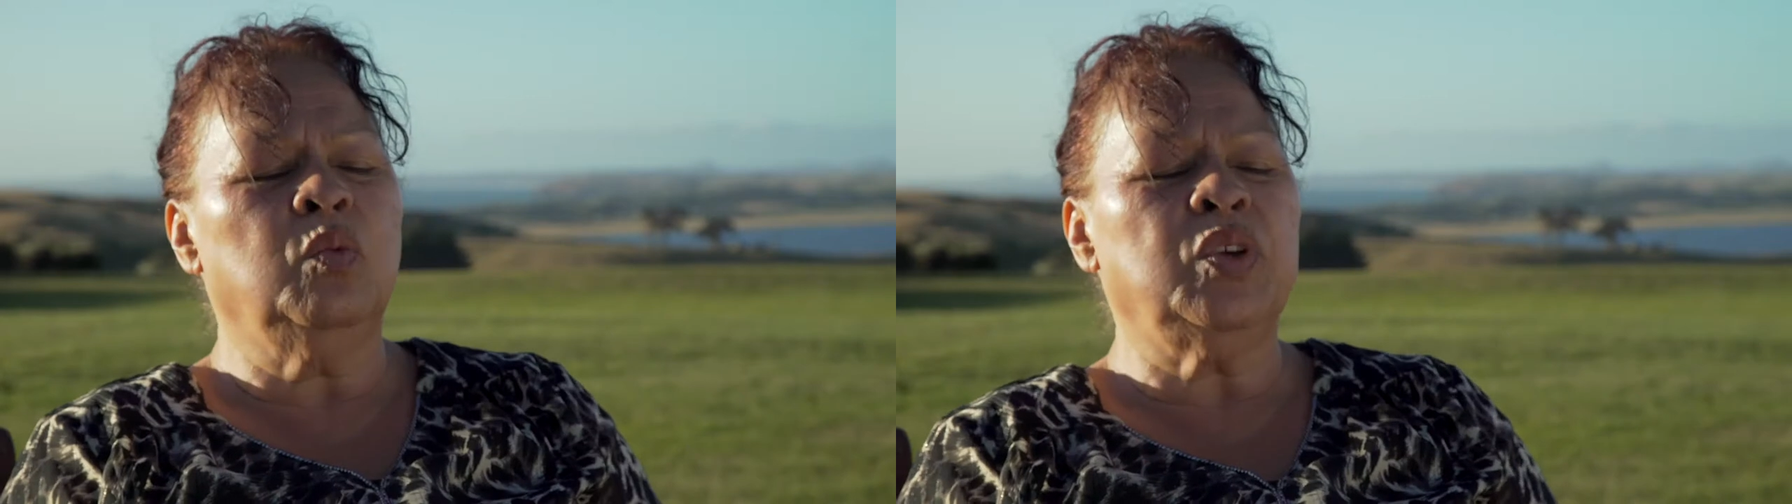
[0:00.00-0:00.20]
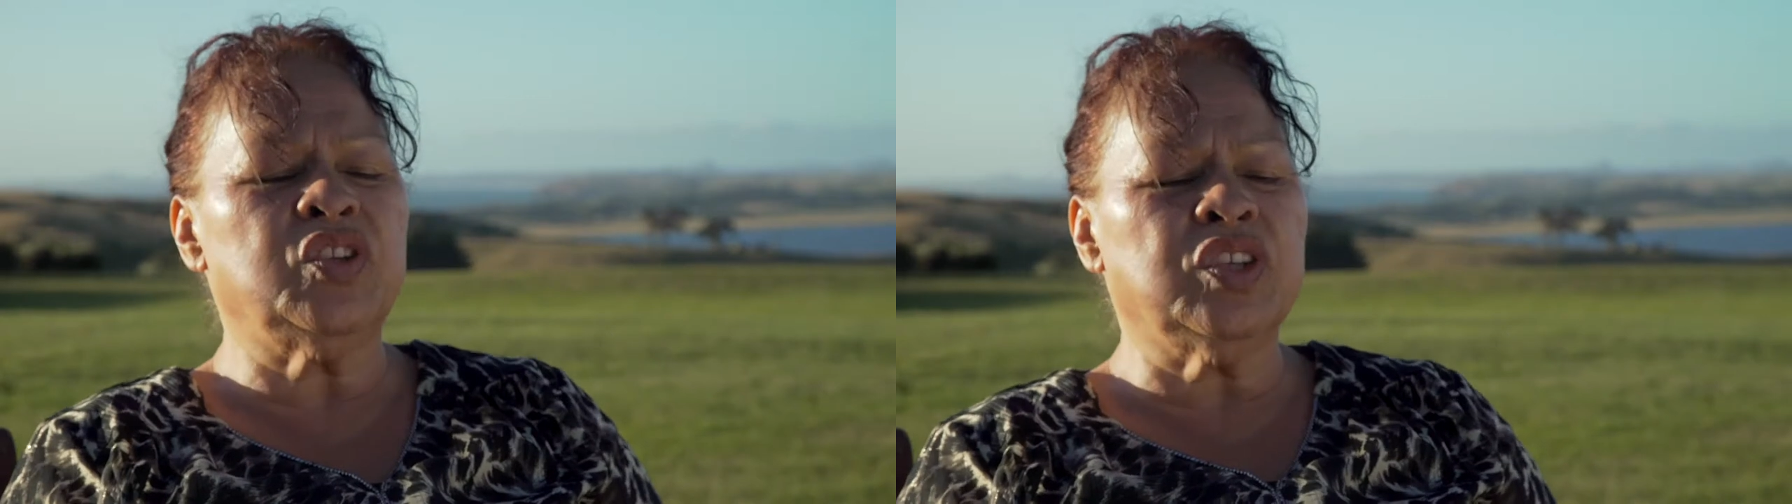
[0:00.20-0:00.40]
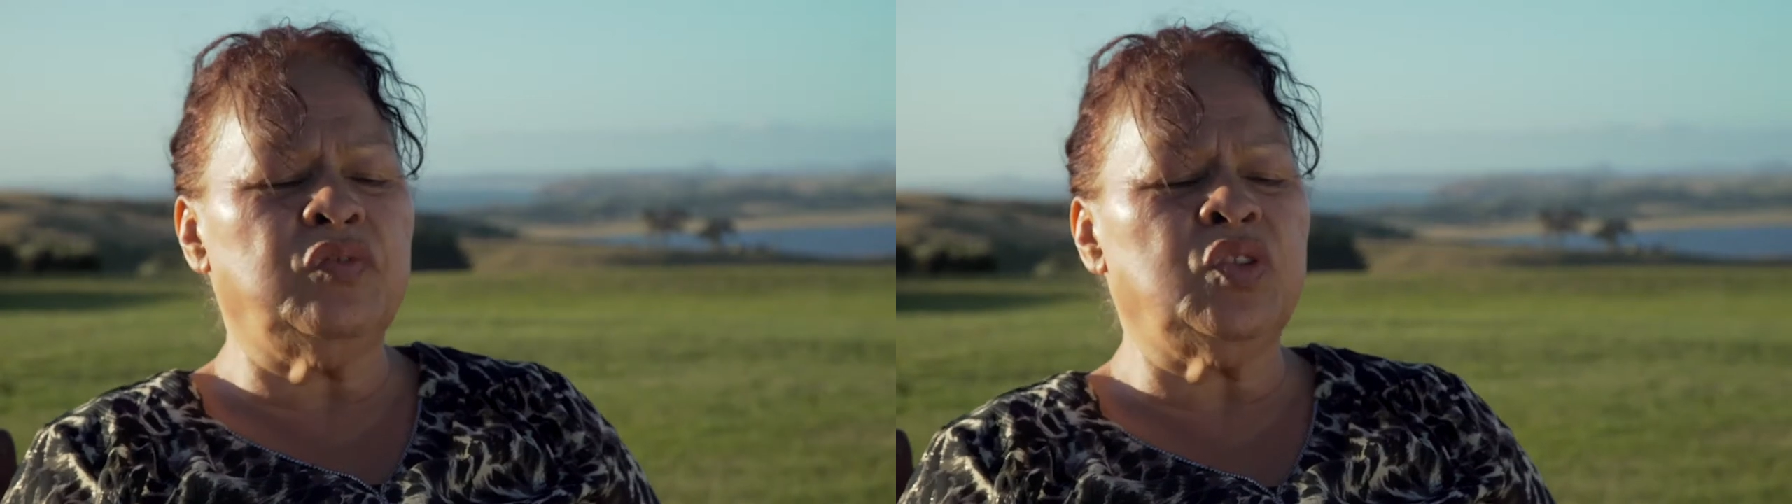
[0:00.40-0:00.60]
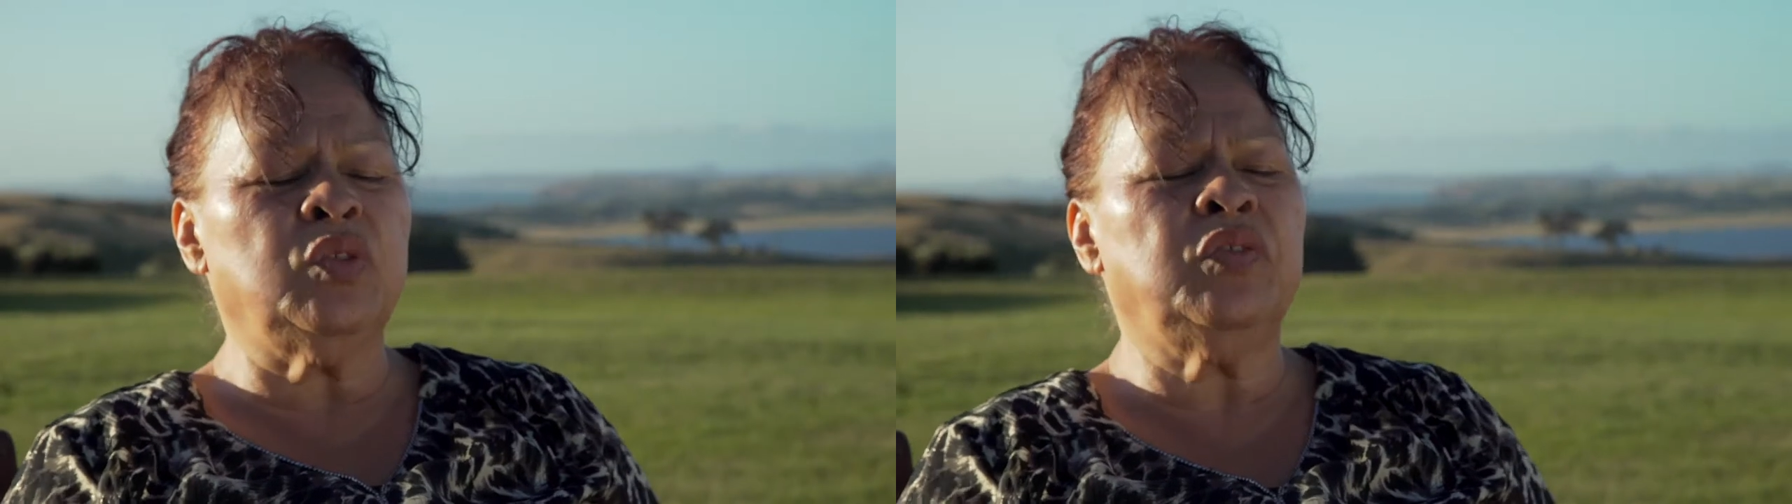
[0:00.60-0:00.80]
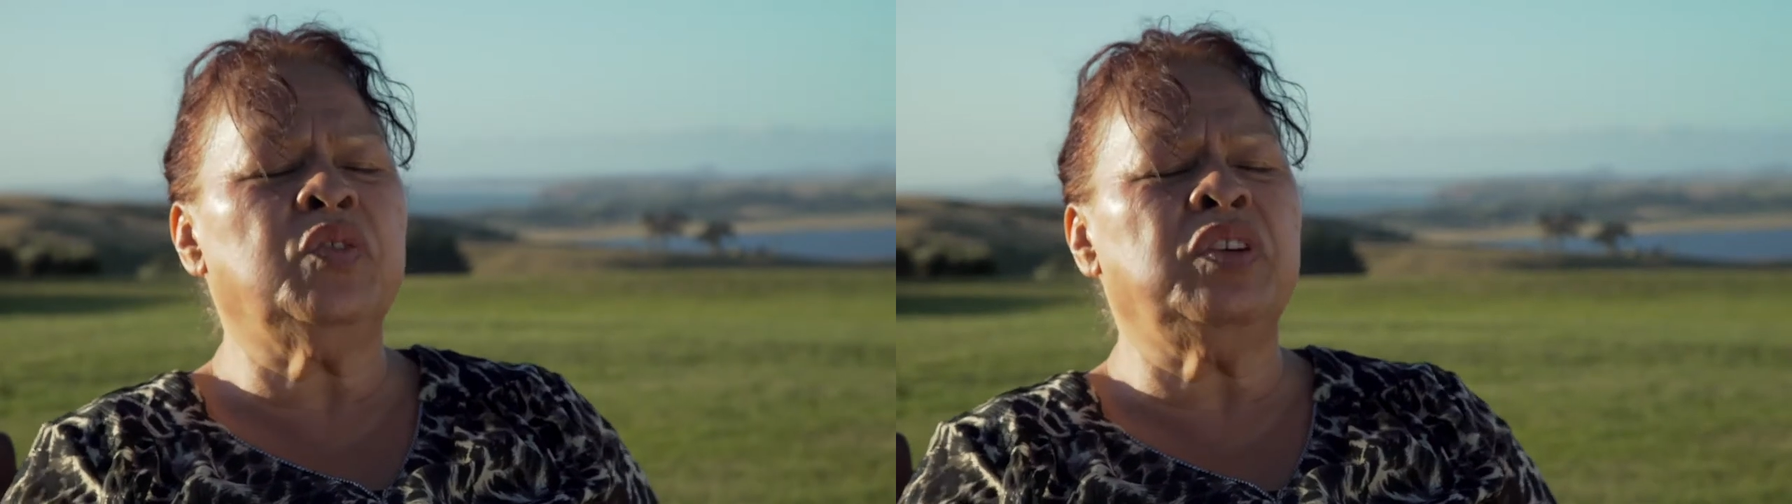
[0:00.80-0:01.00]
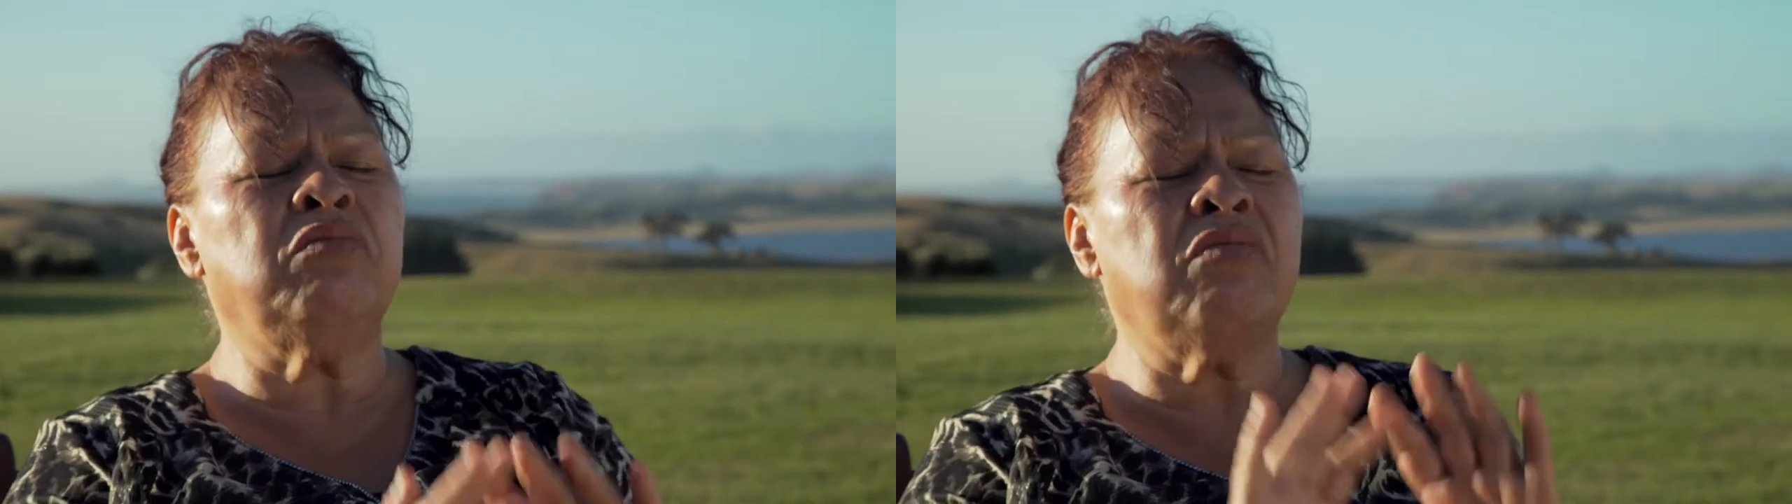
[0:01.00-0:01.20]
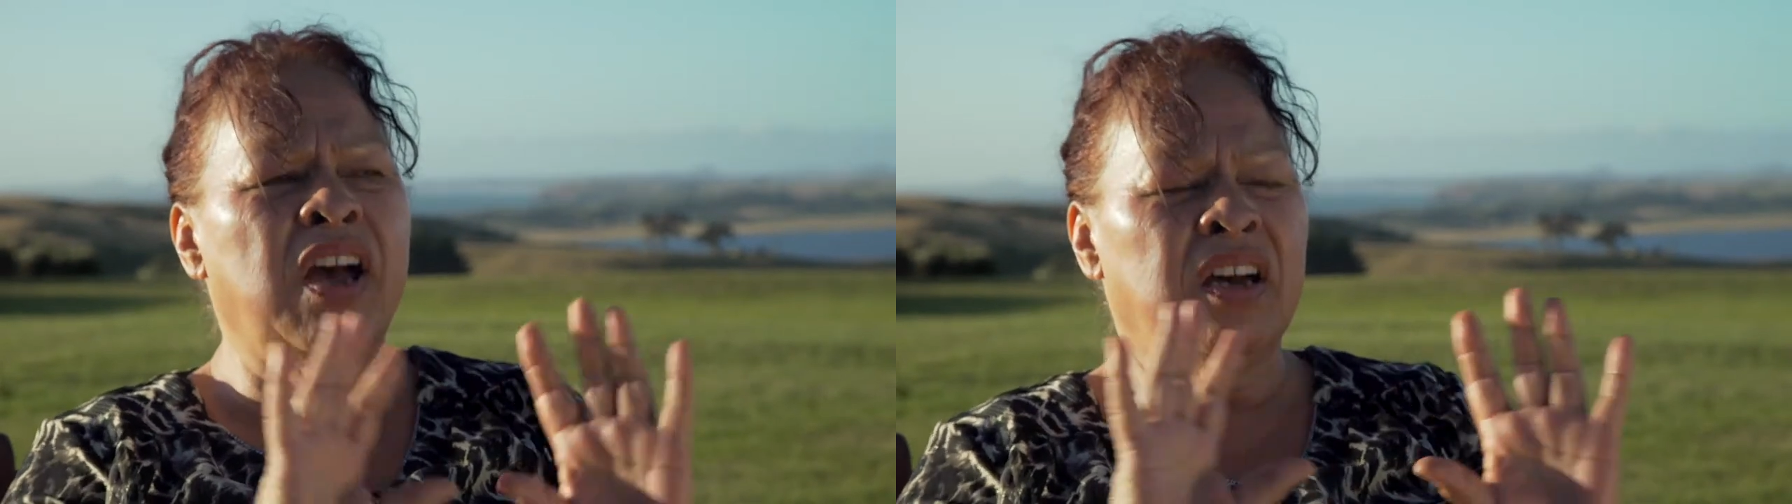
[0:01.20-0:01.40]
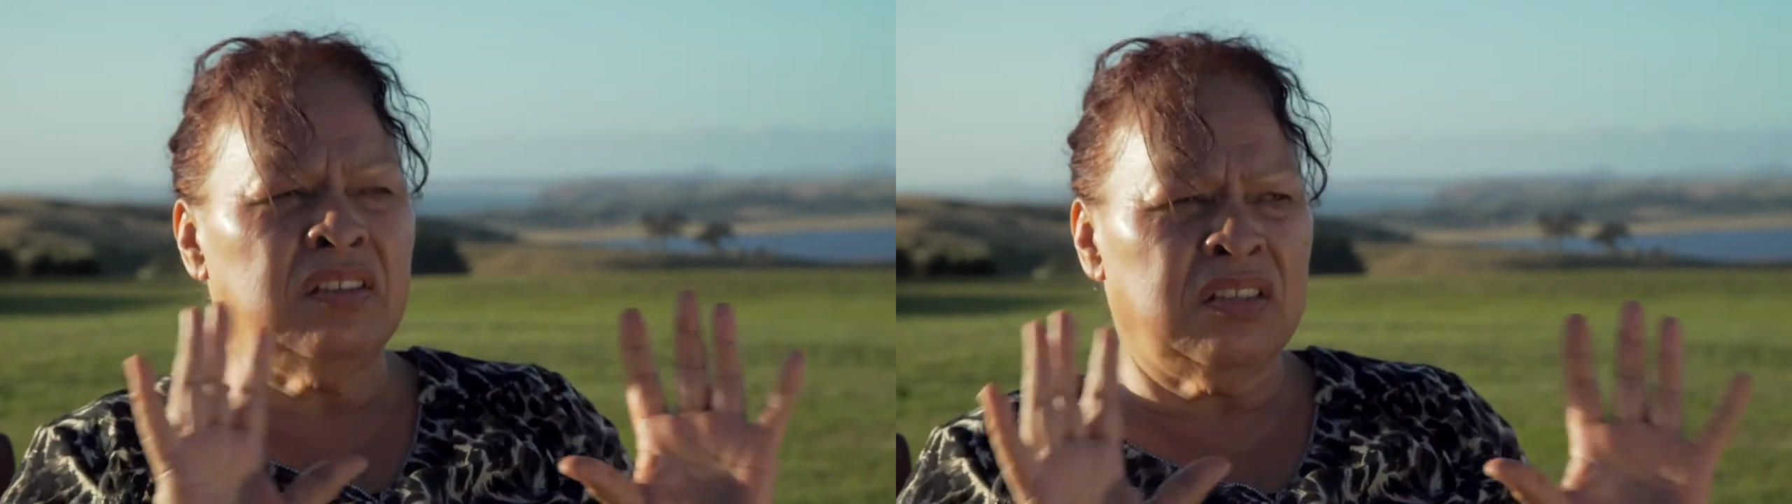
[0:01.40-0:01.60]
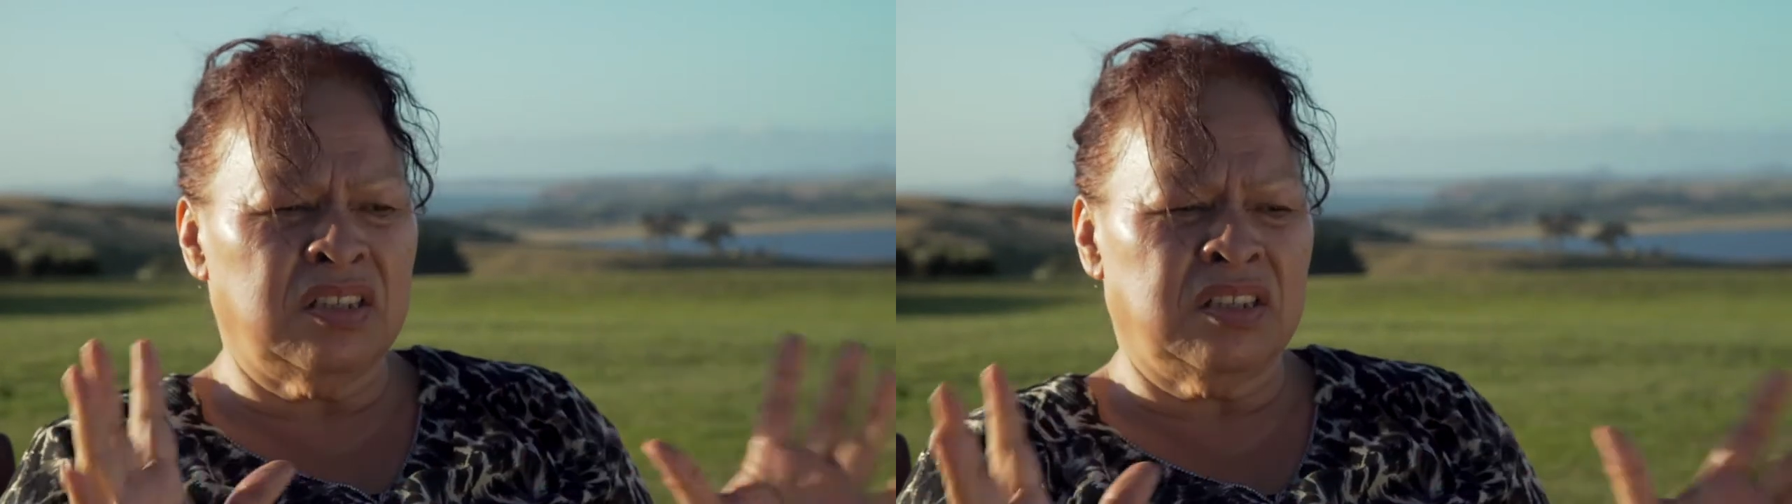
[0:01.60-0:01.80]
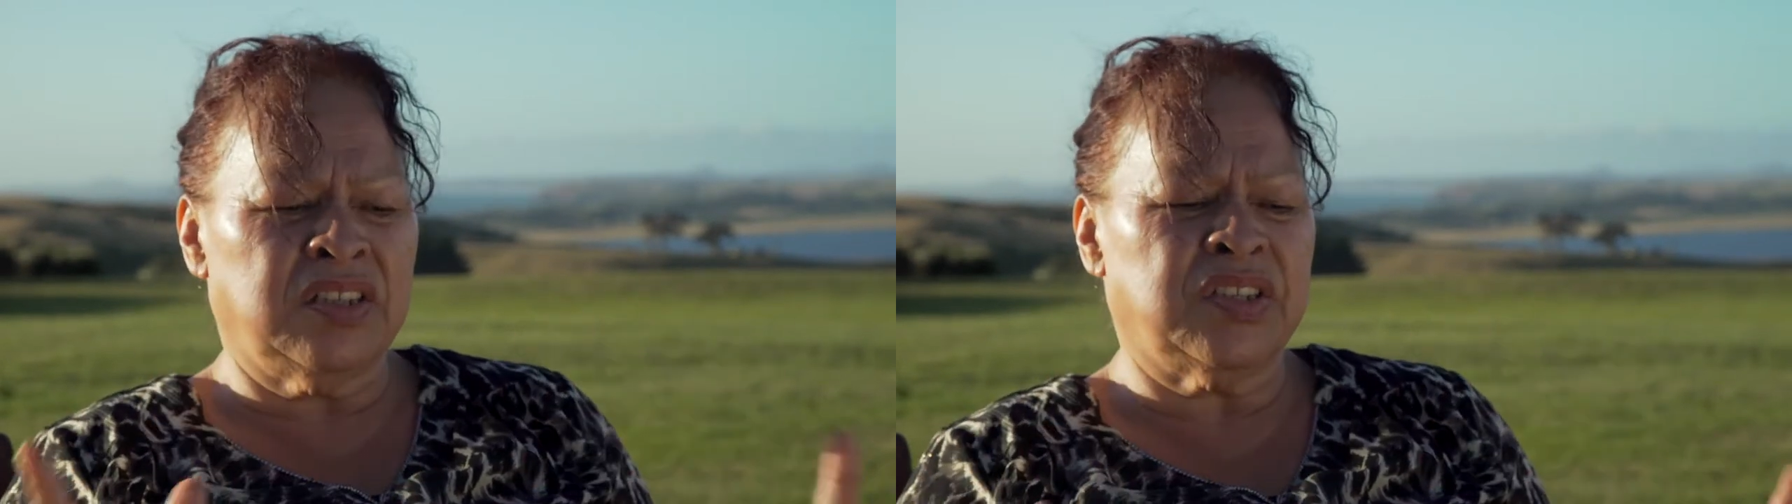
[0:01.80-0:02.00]
which gives you a very
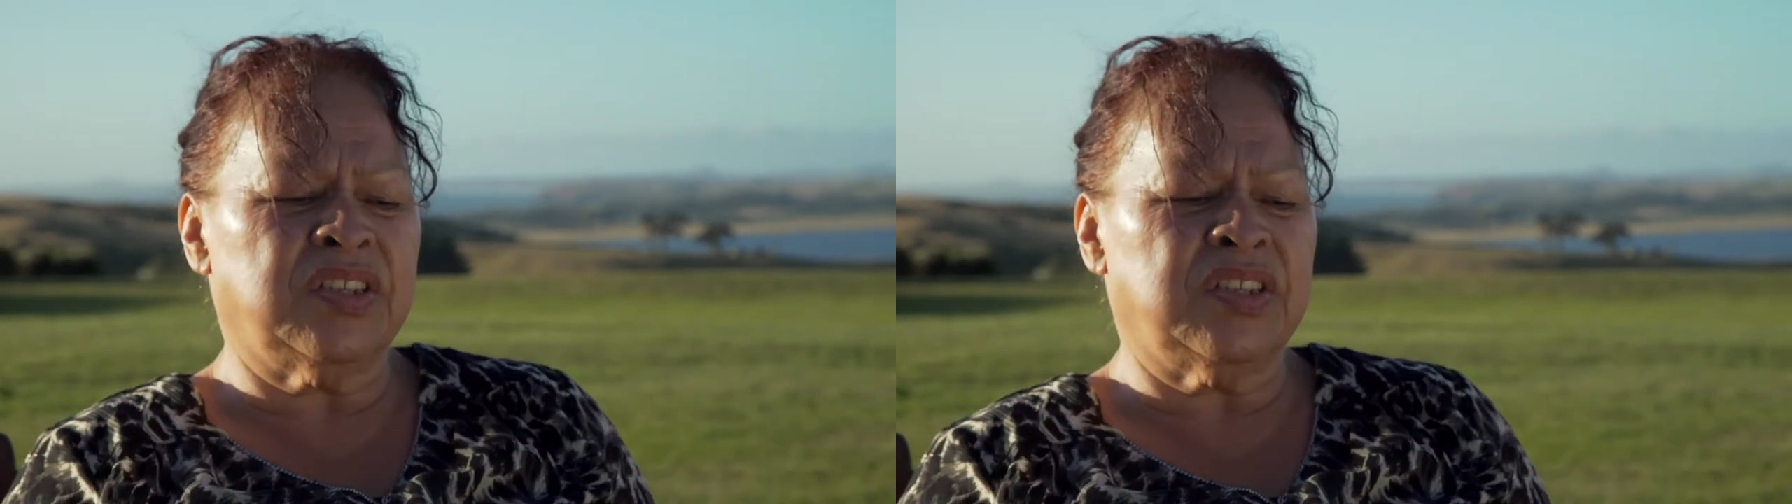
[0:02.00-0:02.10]
rounded